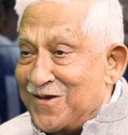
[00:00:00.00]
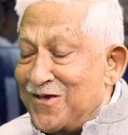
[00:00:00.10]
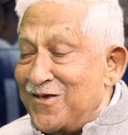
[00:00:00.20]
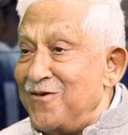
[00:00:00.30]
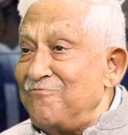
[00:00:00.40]

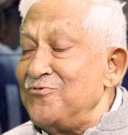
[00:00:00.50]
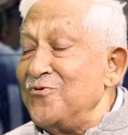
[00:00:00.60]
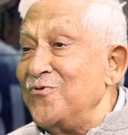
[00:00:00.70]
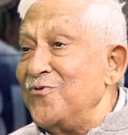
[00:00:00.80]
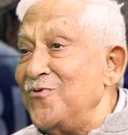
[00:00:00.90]
if
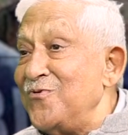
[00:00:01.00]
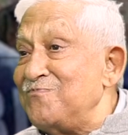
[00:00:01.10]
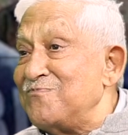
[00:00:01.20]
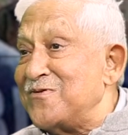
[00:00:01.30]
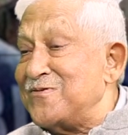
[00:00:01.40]

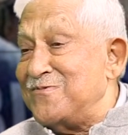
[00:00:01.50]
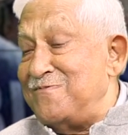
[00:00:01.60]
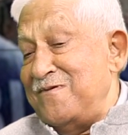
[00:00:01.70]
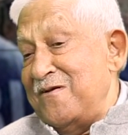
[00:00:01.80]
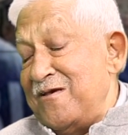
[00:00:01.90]
you
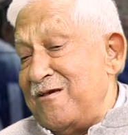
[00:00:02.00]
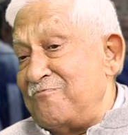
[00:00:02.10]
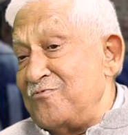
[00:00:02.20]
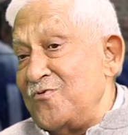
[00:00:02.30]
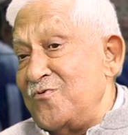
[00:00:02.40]

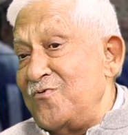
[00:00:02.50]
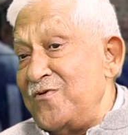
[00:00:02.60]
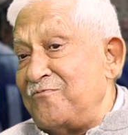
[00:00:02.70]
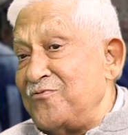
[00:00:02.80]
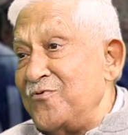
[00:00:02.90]

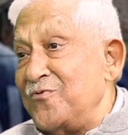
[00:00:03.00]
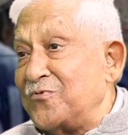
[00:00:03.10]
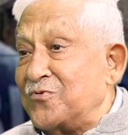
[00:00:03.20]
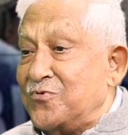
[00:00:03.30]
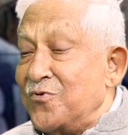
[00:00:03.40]

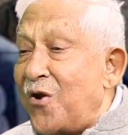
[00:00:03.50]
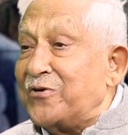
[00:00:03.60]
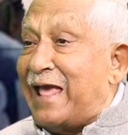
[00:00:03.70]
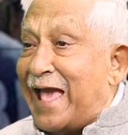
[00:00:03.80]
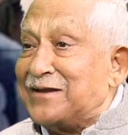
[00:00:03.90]
do
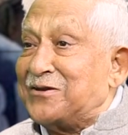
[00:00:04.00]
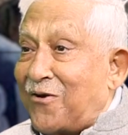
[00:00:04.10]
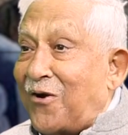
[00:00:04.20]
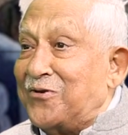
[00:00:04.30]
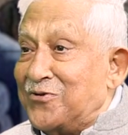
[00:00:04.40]
not act
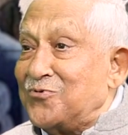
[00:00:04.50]
according